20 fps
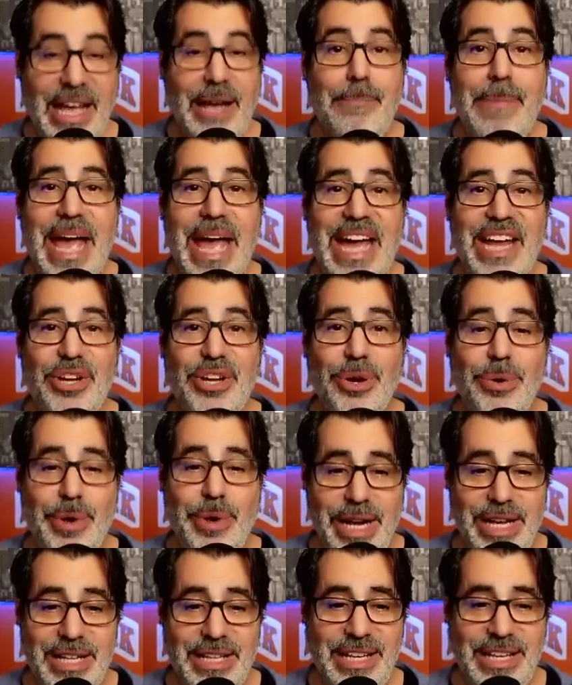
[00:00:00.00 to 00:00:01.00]
Emmanuel
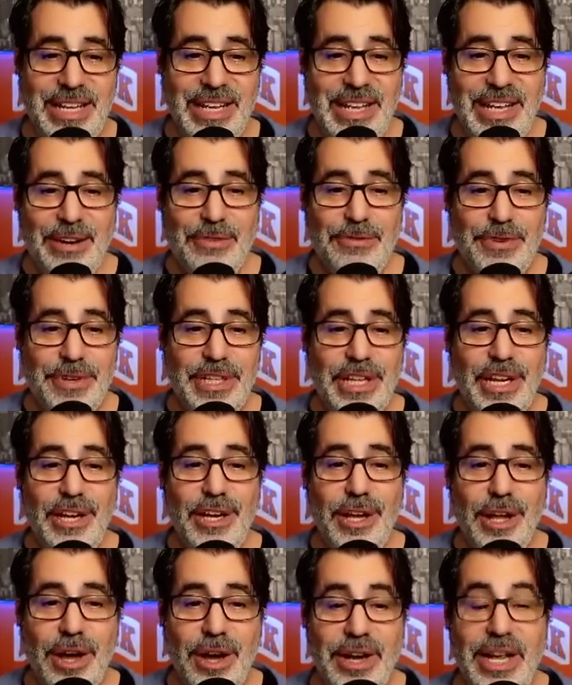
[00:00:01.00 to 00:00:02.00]
Quickley
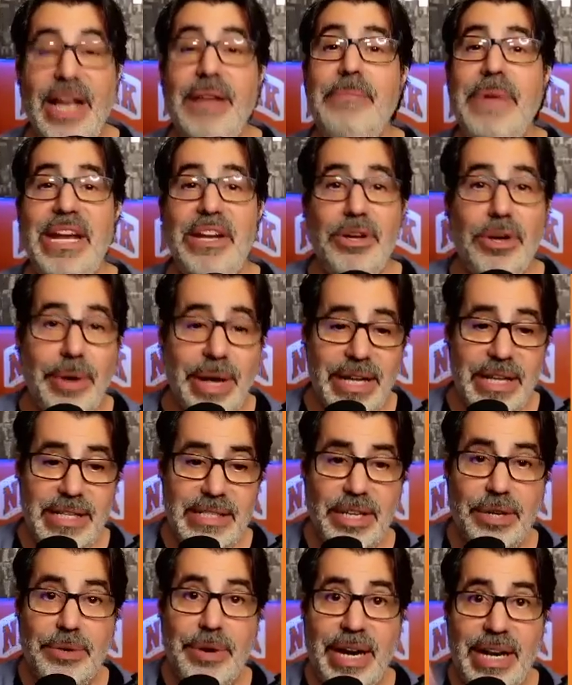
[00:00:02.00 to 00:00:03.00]
is
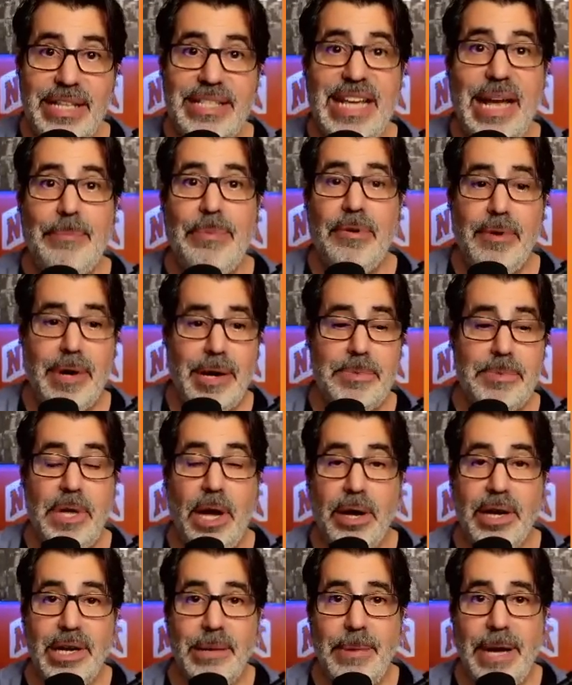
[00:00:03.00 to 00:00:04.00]
a great example of what I'm
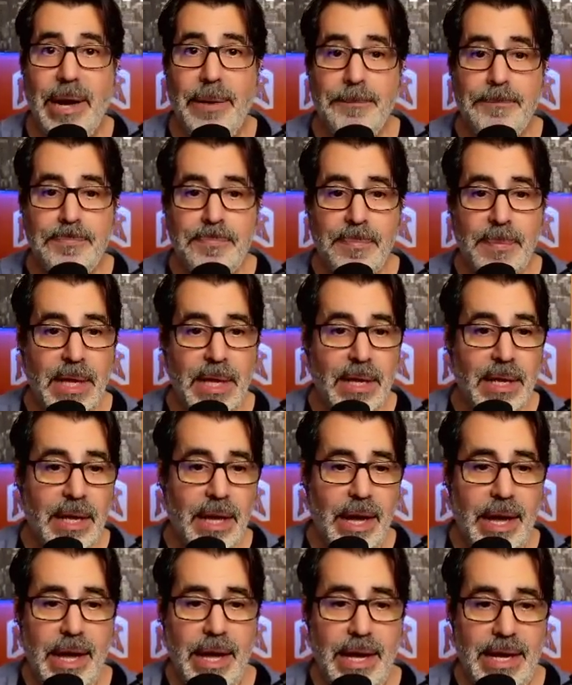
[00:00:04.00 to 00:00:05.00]
talking about.
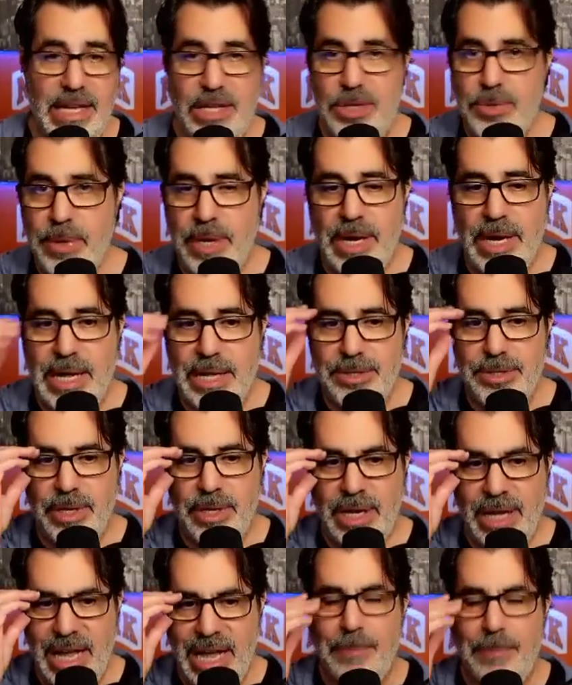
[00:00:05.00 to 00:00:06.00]
And I tweeted out during
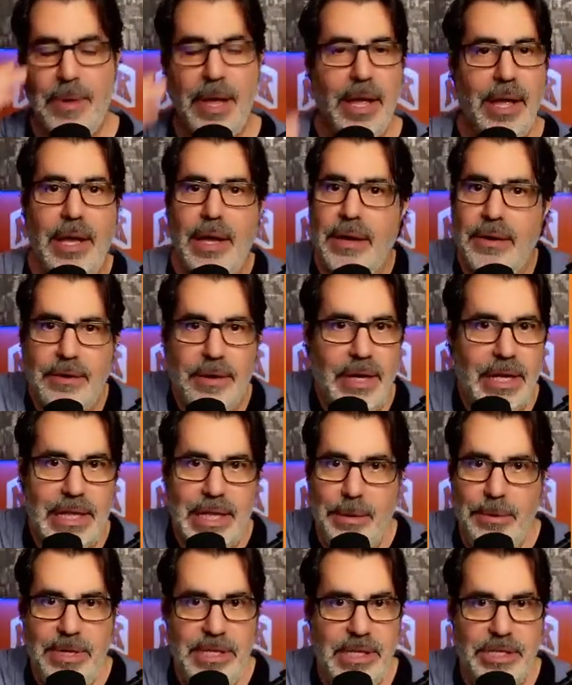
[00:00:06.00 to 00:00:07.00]
the game.
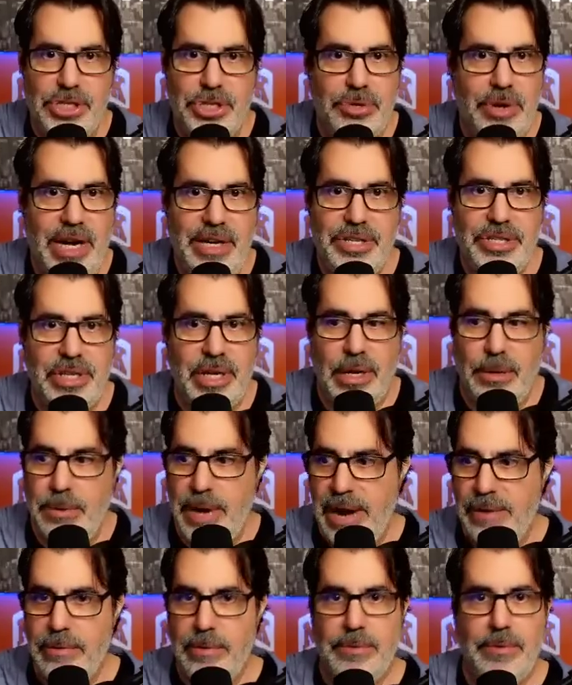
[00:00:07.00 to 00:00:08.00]
There was a stretch there where
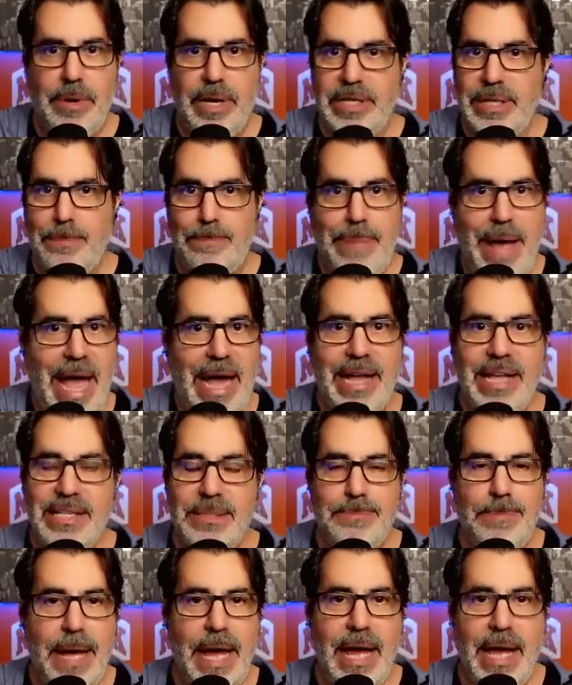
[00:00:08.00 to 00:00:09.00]
everyone wanted to pack his
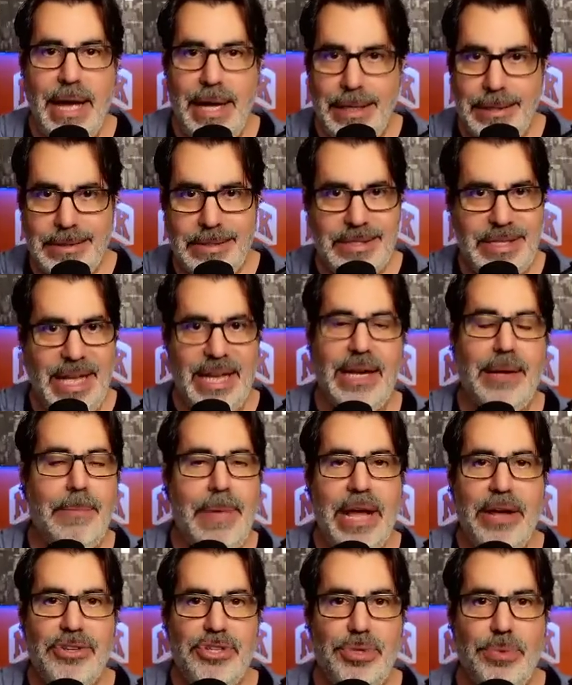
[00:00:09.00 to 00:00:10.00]
bags, send him
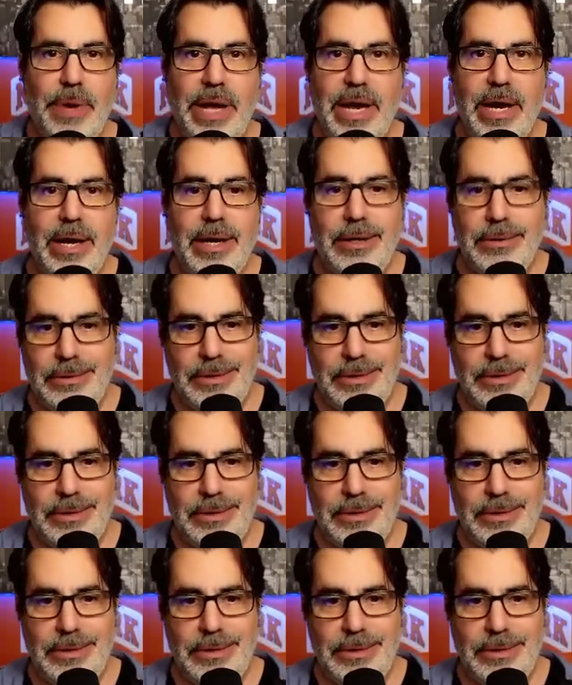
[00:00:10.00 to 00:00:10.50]
elsewhere,